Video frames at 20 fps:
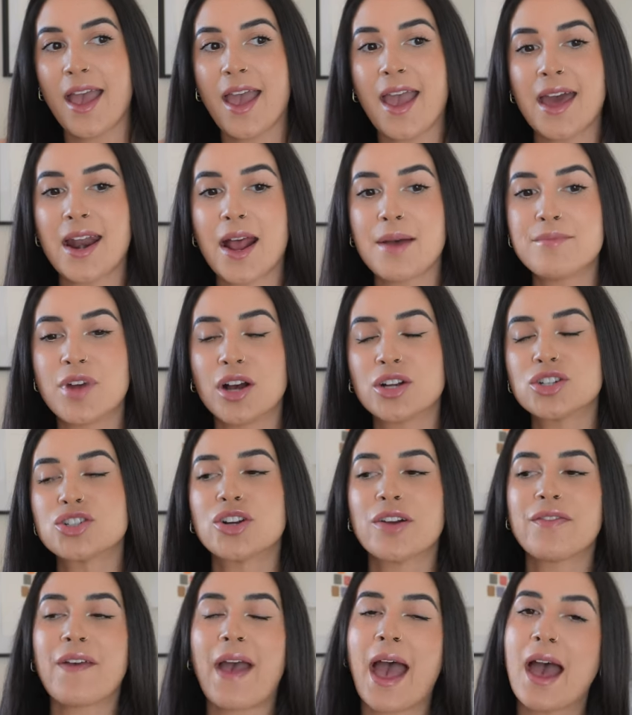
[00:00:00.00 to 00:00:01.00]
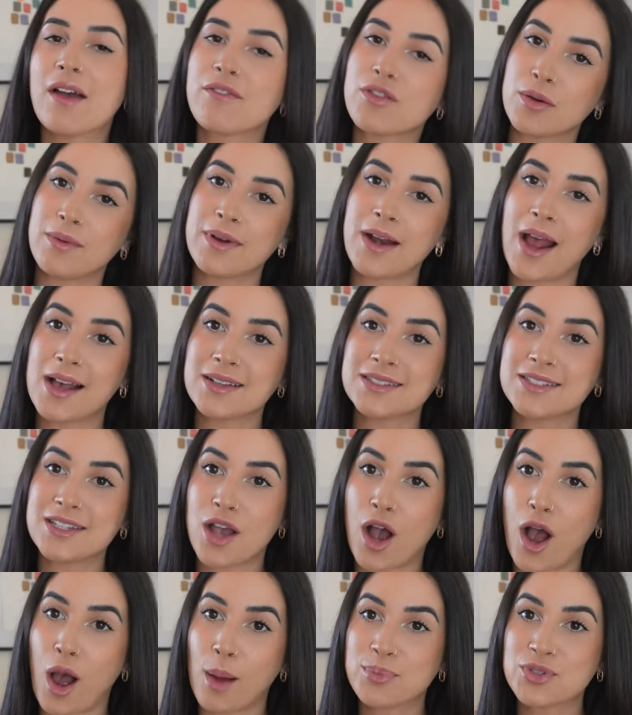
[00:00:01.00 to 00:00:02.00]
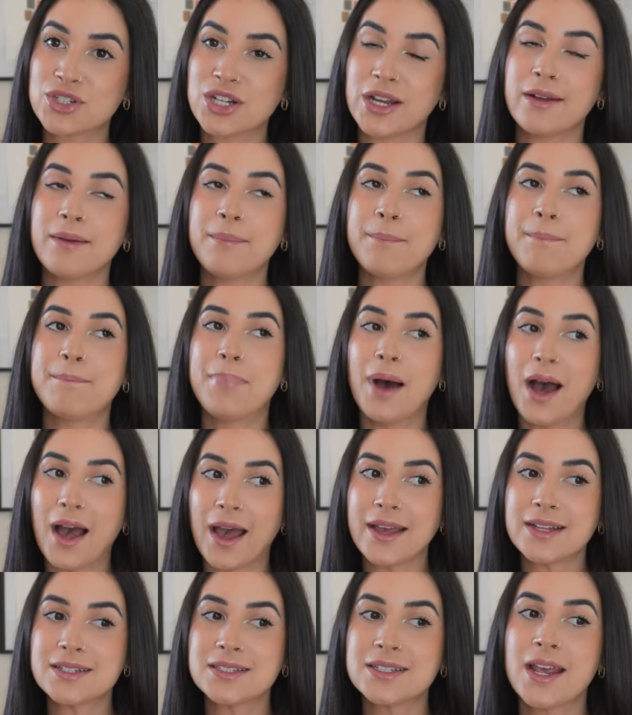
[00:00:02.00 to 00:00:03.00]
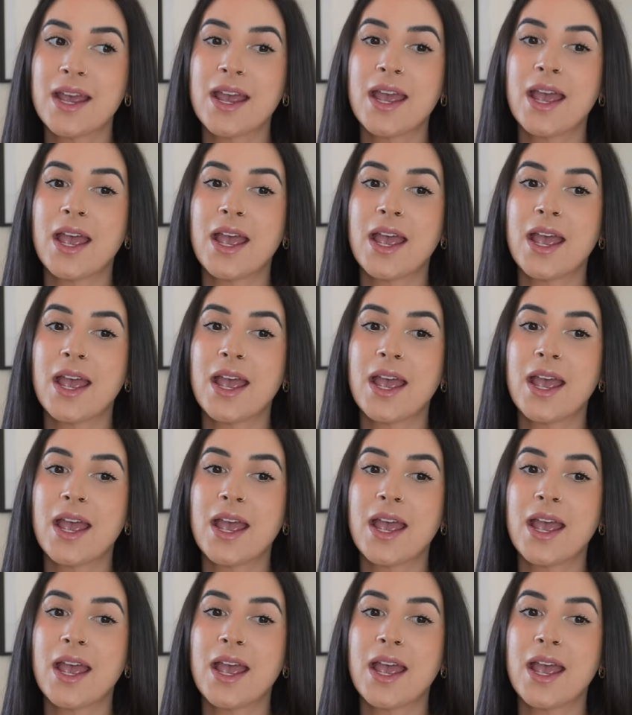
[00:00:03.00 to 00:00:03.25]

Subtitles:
and I'm not sure if everyone has the option, but